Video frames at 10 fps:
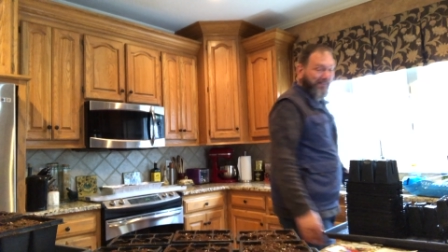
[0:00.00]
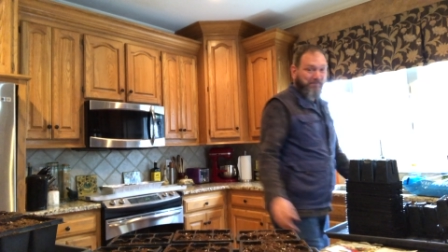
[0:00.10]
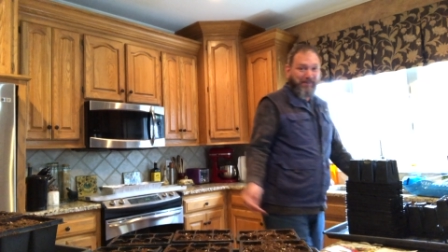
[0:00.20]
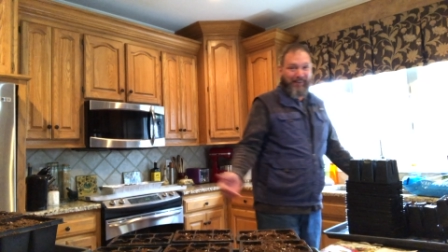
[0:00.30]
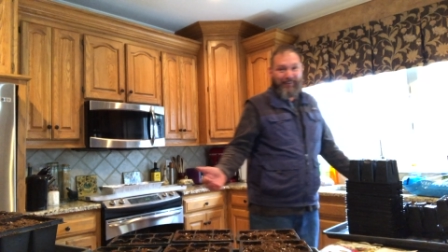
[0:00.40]

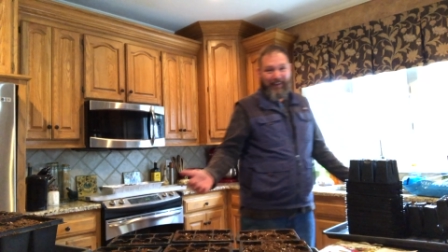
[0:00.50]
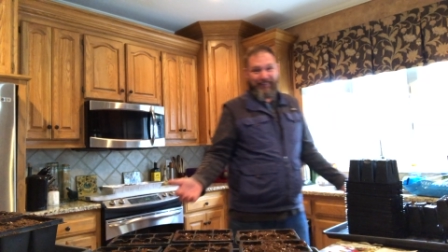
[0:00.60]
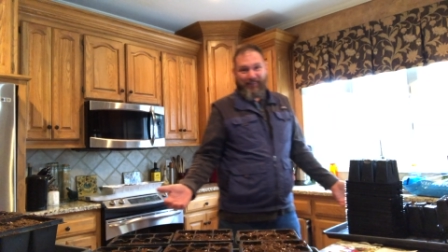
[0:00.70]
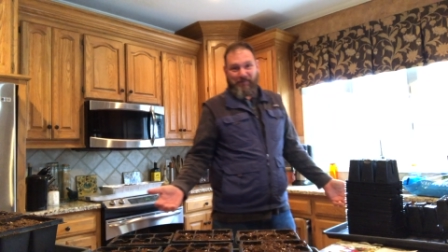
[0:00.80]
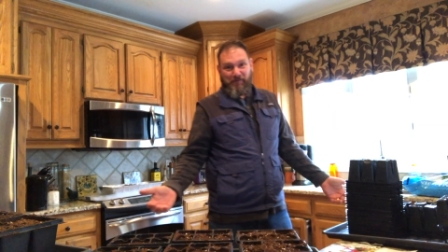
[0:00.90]
But the
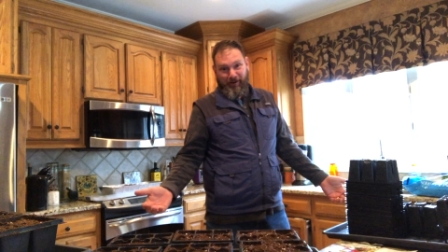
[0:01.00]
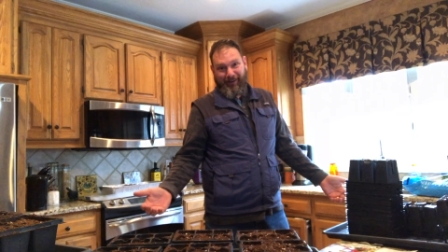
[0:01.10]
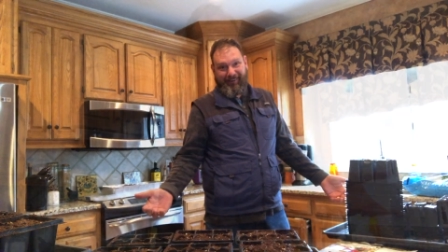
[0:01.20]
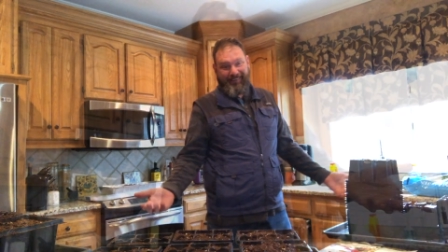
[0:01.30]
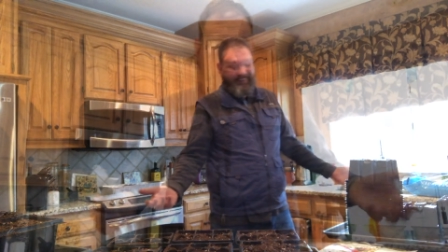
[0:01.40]
glass didn't
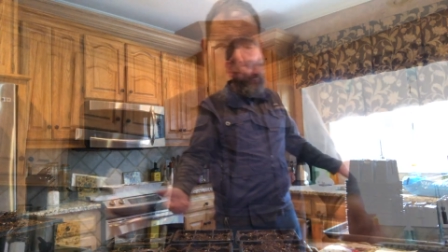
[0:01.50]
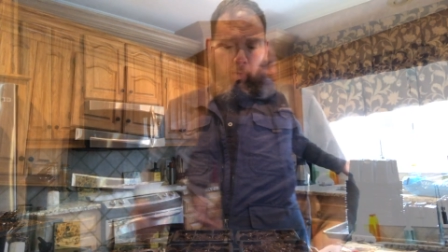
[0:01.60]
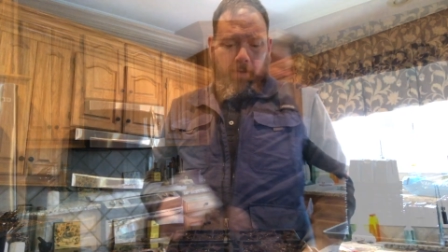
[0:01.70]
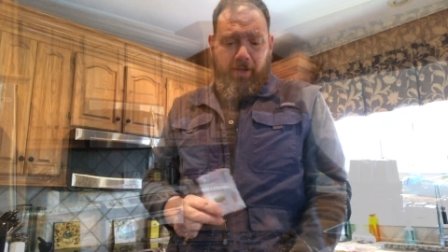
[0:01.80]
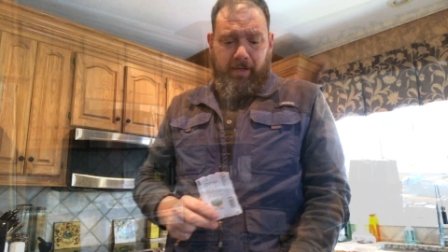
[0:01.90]
break. All
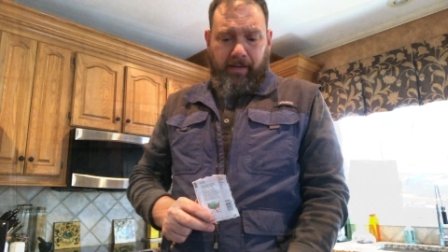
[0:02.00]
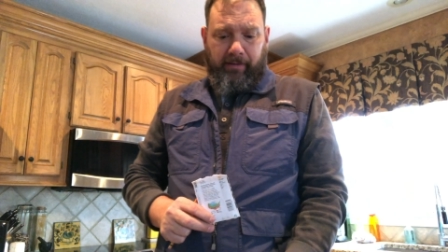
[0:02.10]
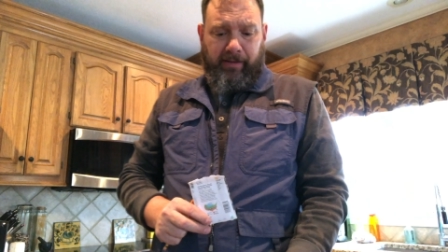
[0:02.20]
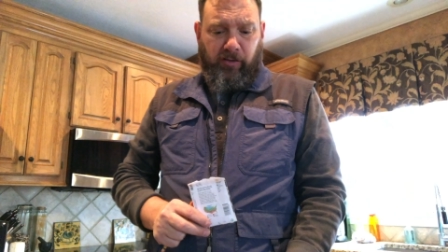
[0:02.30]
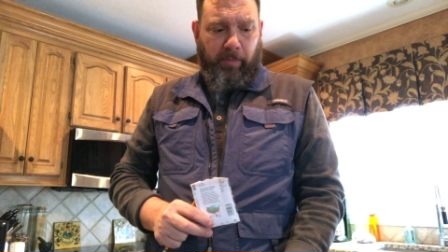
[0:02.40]
my
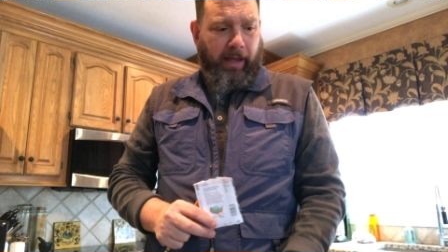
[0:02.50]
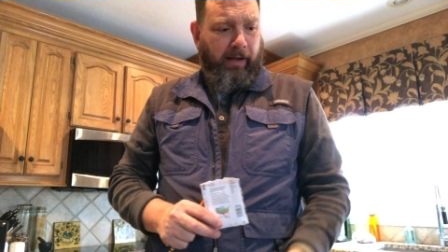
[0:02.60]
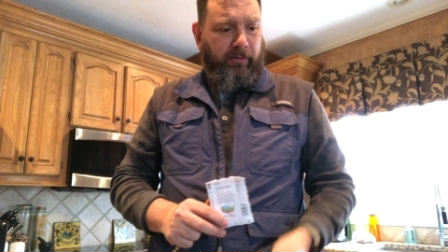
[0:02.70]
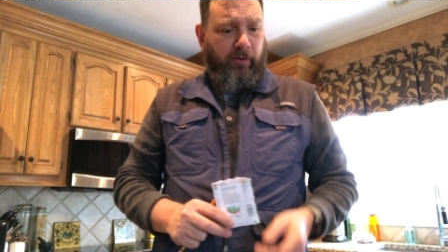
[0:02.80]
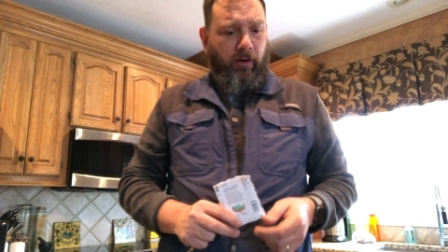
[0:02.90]

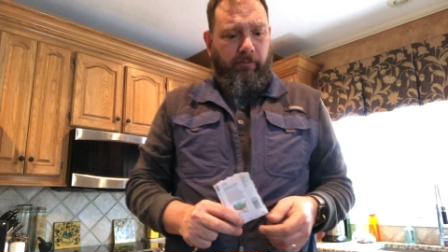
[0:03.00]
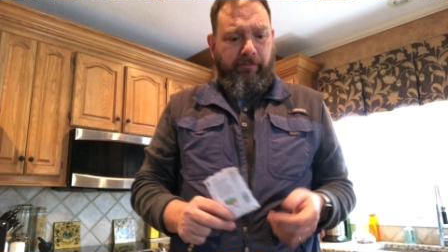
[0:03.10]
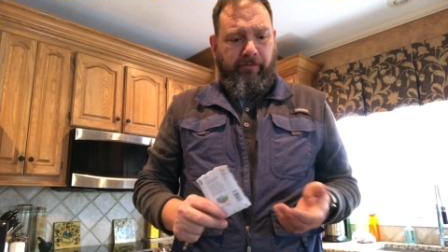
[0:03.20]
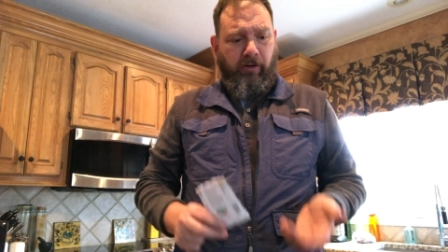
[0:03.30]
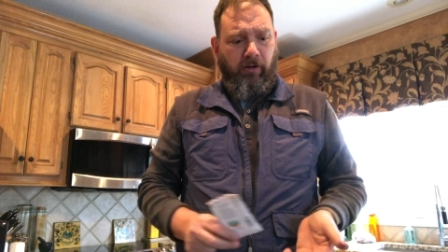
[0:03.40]
6-packs are
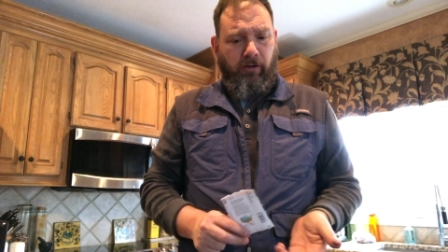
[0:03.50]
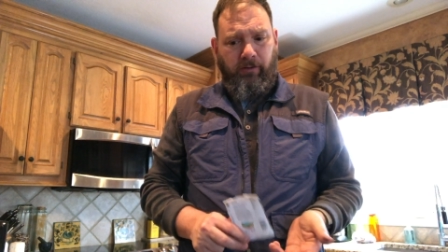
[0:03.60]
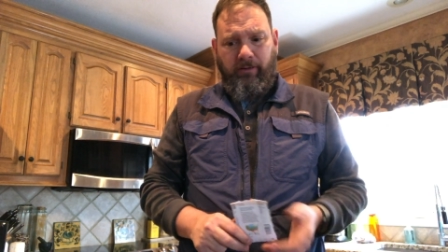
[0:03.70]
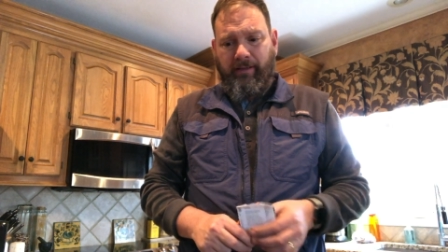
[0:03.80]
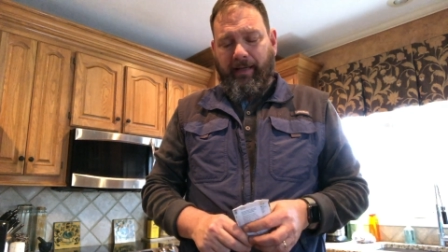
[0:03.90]
full,